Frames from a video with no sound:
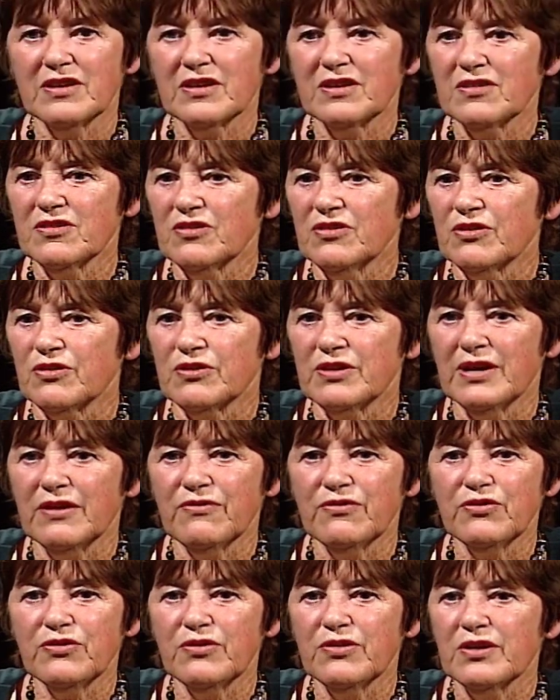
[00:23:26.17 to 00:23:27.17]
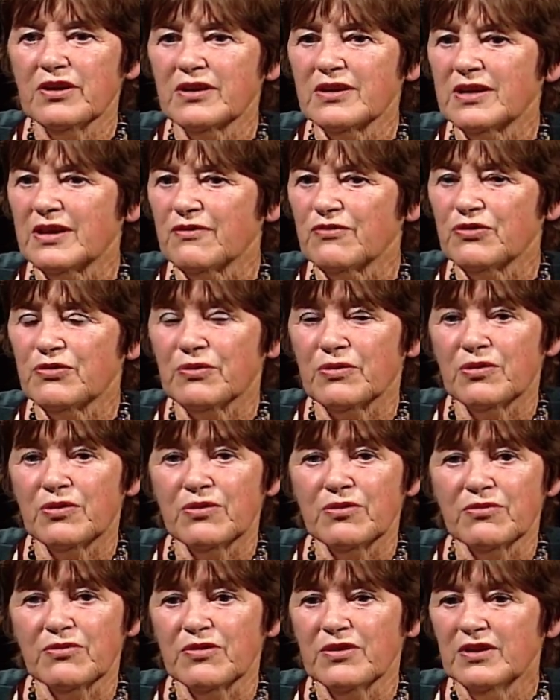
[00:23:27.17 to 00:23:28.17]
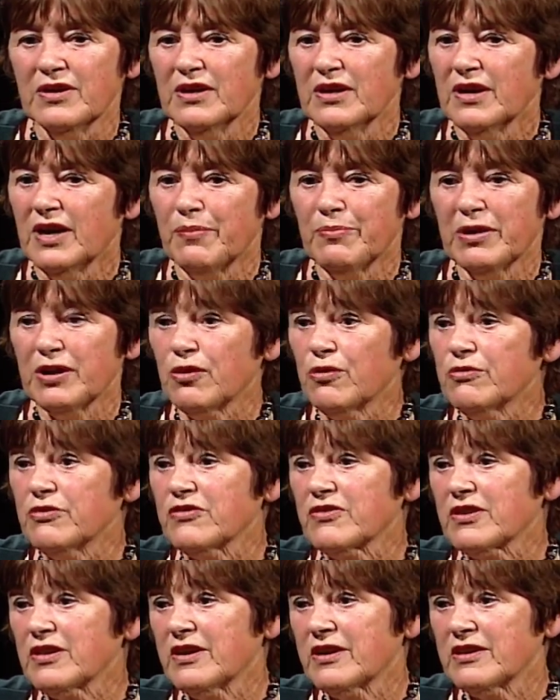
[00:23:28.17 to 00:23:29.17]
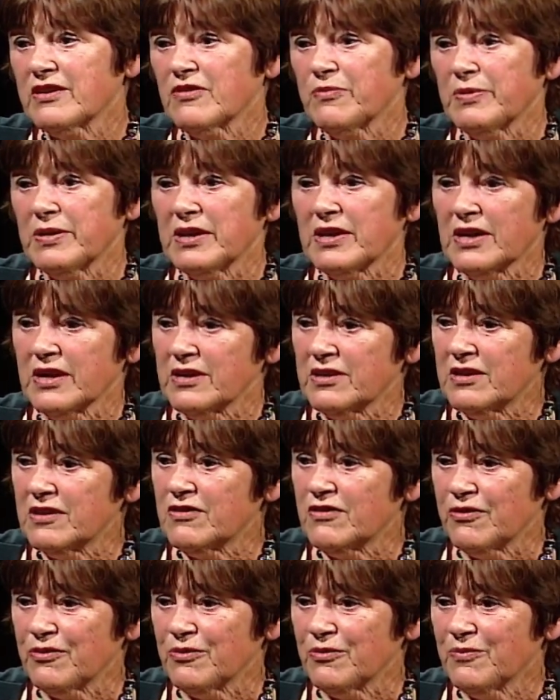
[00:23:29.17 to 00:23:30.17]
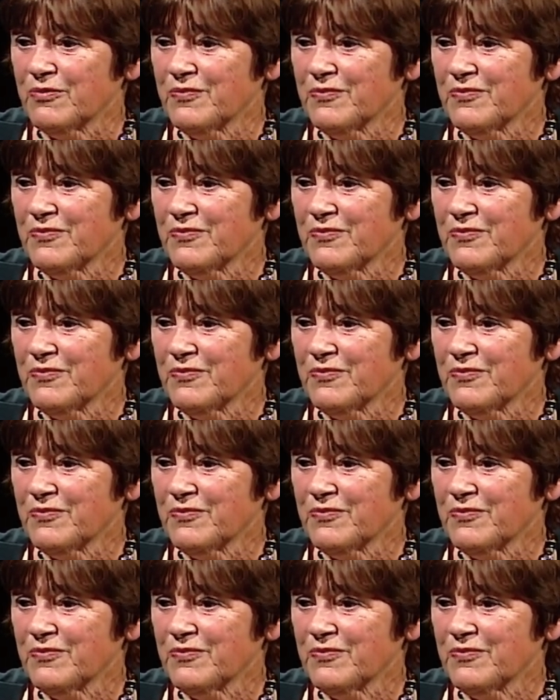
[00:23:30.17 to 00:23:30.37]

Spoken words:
you know, never too young, never too old. My oldest client has been 92.